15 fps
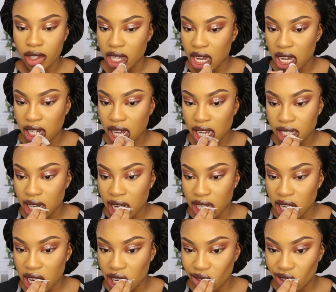And
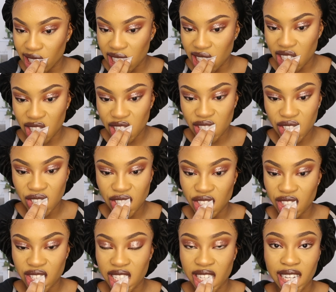I really
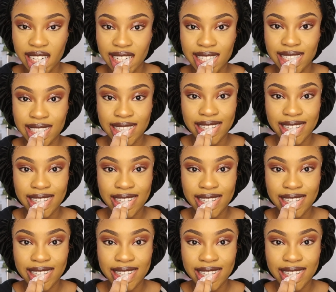don't think I can.